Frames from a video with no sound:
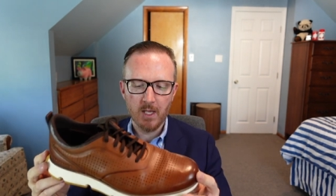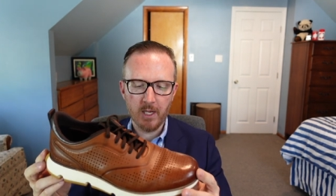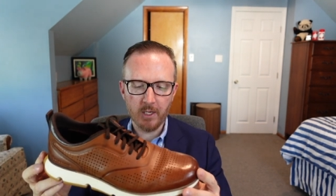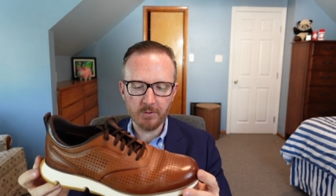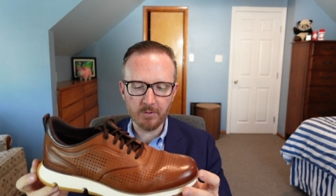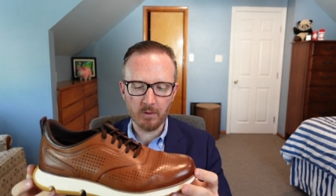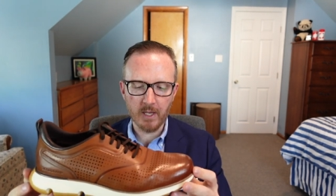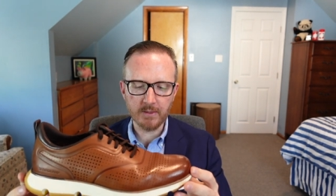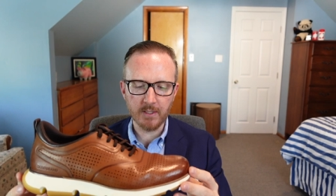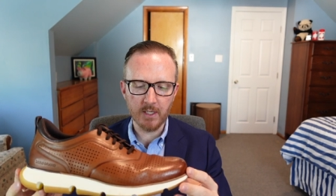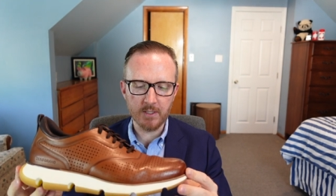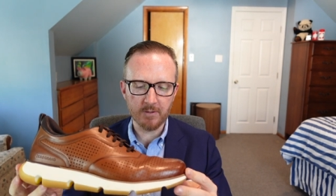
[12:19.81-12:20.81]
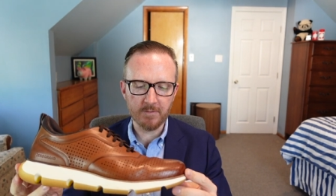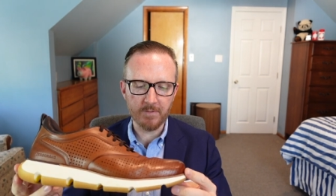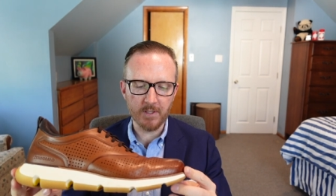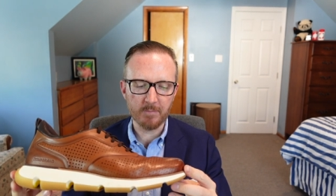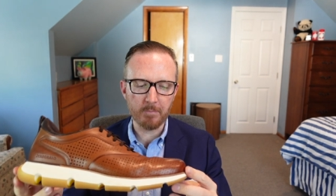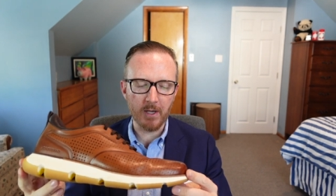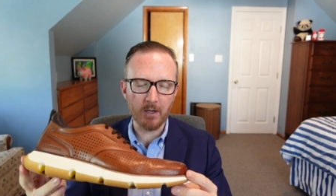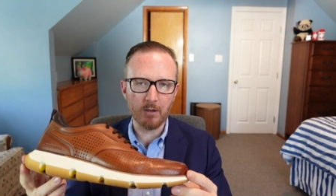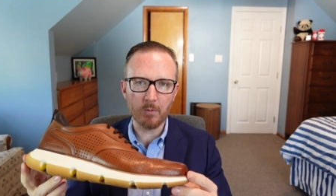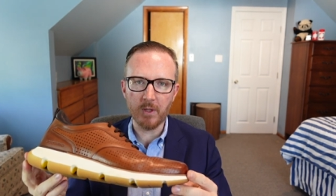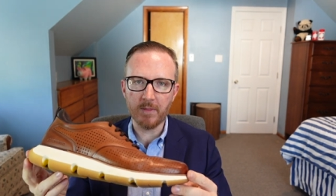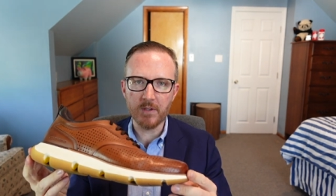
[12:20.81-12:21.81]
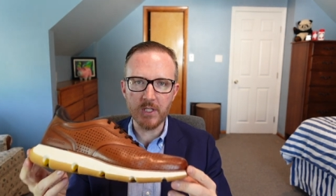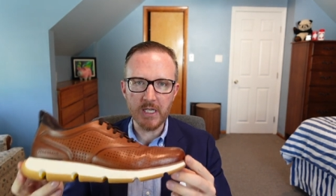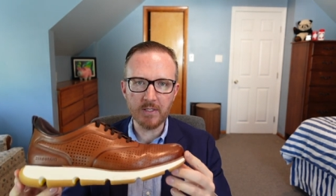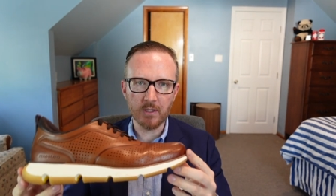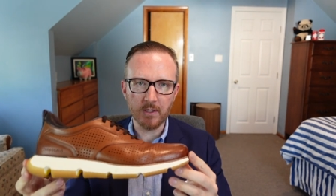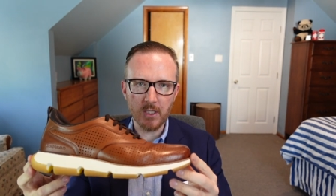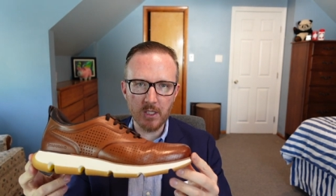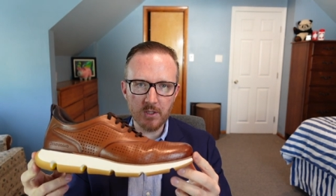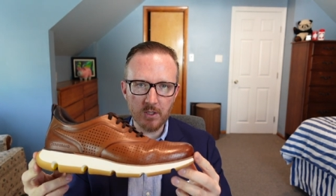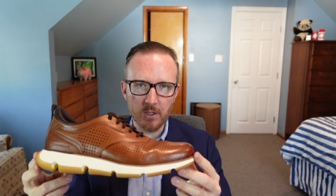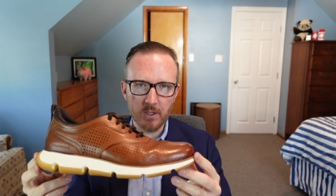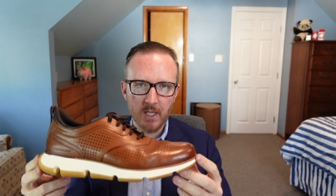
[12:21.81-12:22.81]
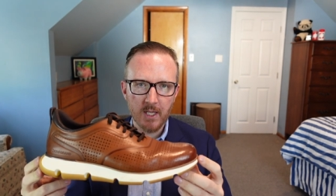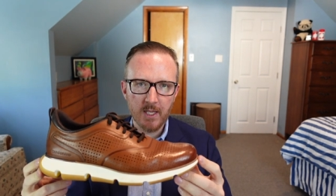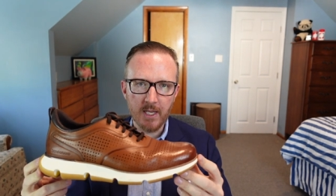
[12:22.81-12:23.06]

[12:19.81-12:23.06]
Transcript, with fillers: I also like that it just fits better with jeans and a t-shirt